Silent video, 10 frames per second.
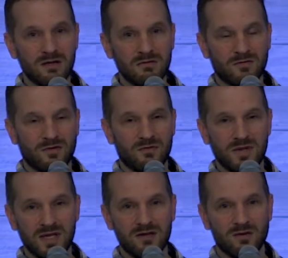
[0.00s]
for
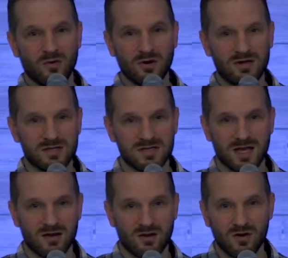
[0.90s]
me, work is
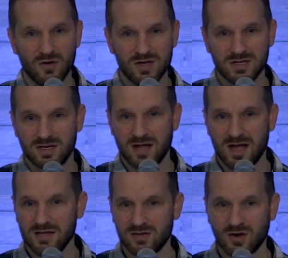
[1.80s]
not always and it
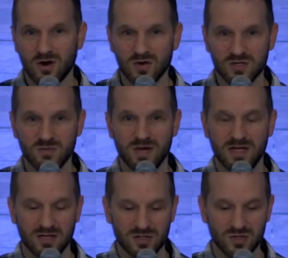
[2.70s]
hasn't always
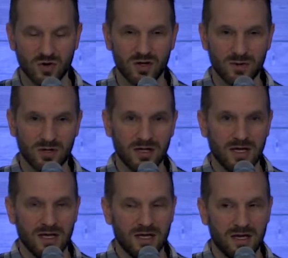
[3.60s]
been enjoyable.
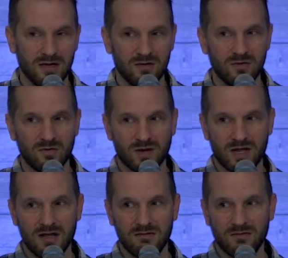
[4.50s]
And when
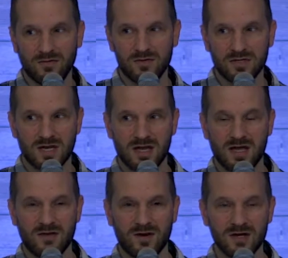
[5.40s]
I first got
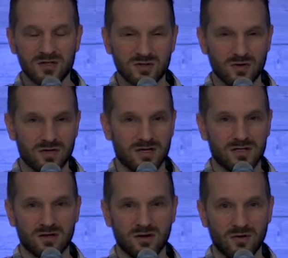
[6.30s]
out of high school and I
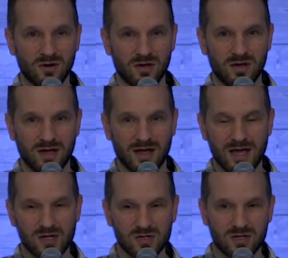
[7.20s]
started working, I
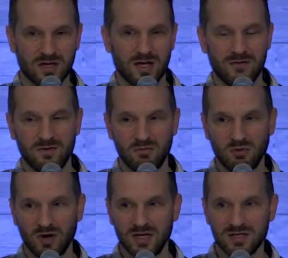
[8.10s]
actually kind of
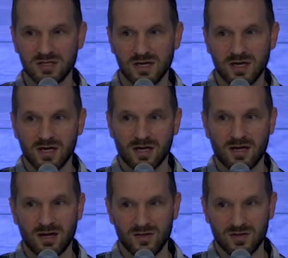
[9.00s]
embraced
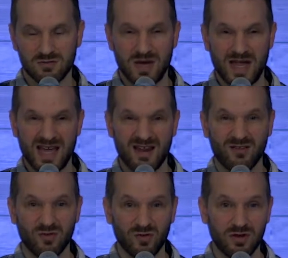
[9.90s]
kind of this bad
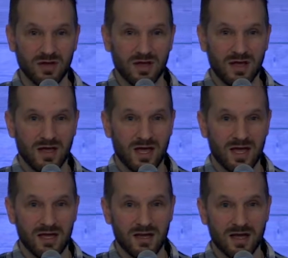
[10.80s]
attitude.
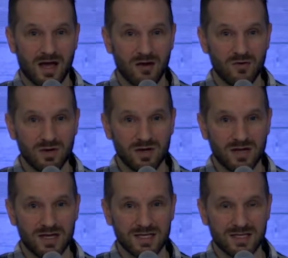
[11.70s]
And I
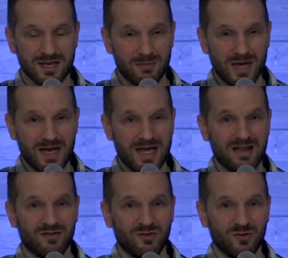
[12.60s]
realized that that bad
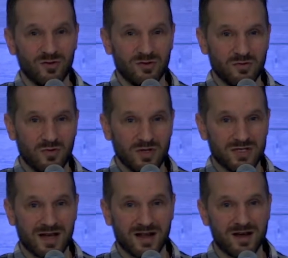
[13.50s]
attitude was
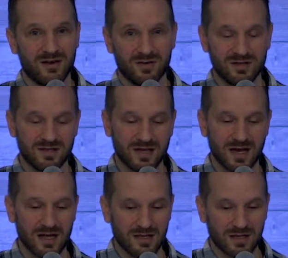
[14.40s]
not honoring to
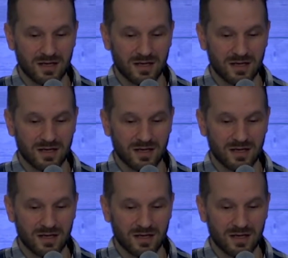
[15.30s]
God.